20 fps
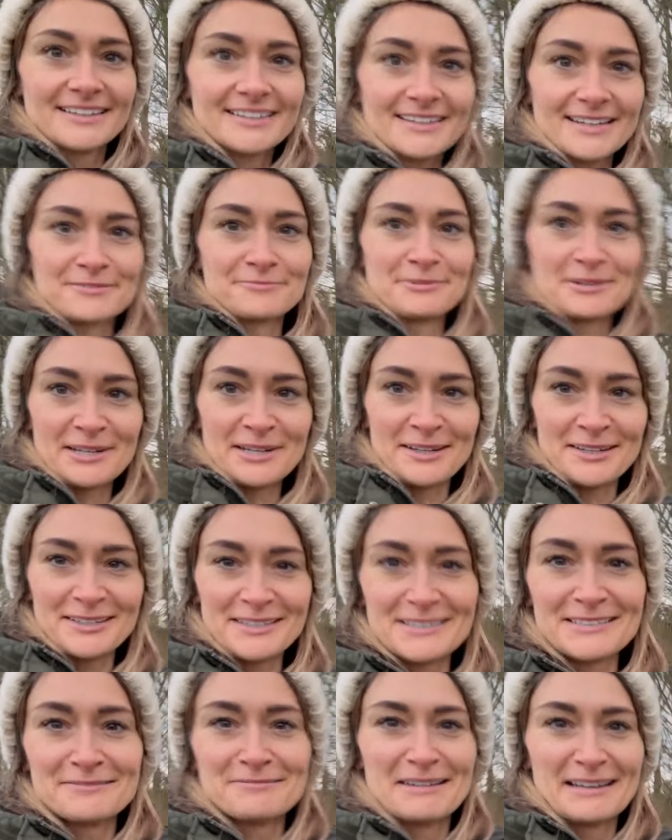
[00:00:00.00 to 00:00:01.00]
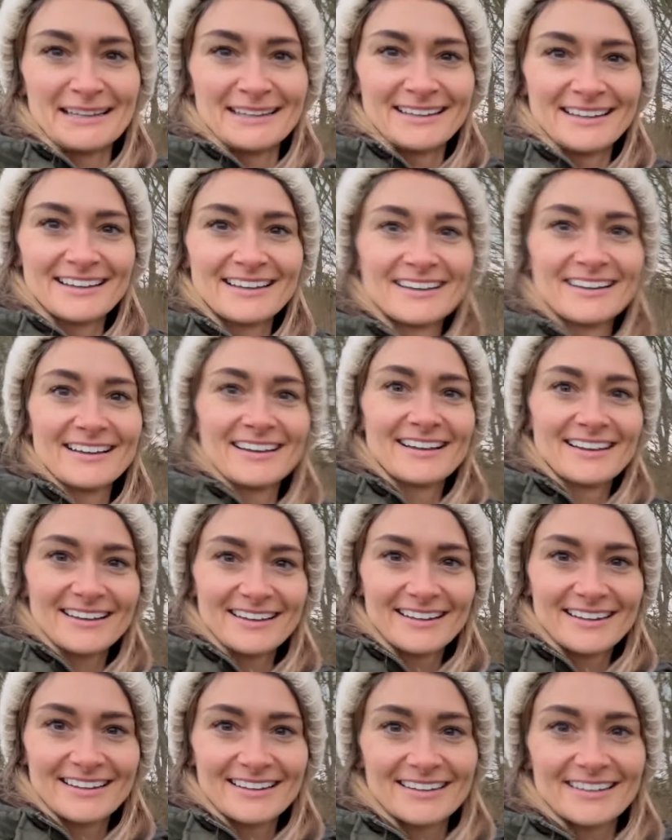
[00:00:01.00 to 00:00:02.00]
And we're home.
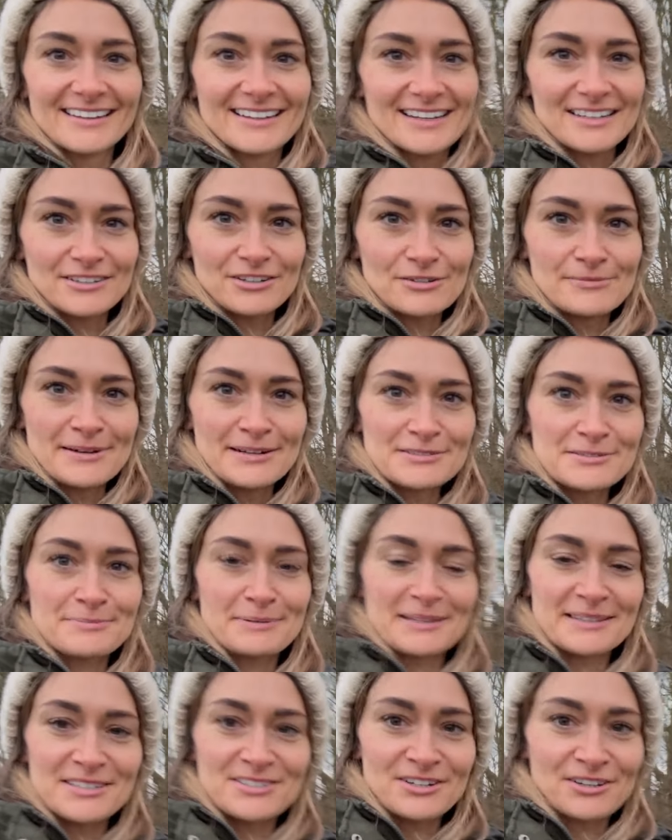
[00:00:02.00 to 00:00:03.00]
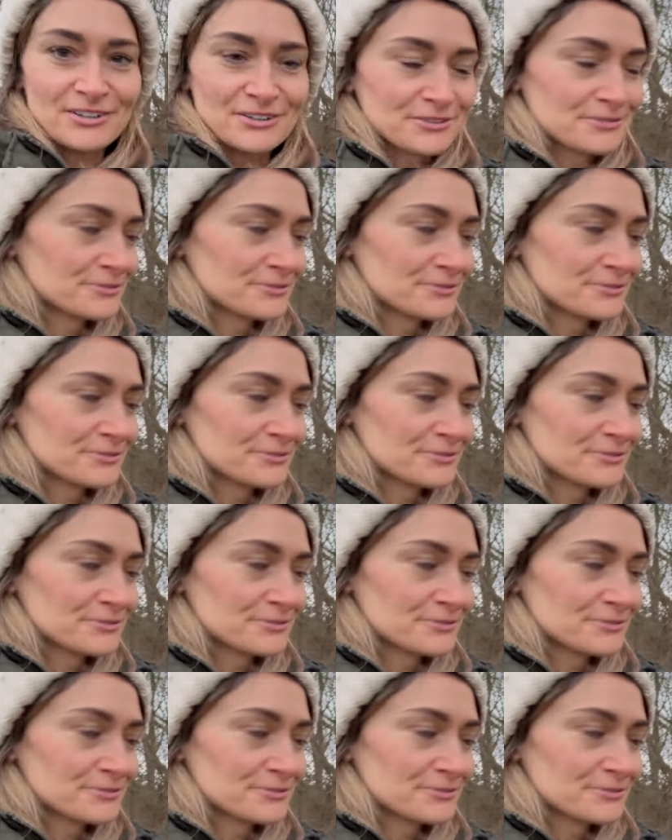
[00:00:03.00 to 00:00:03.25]
Come out to bring the dog on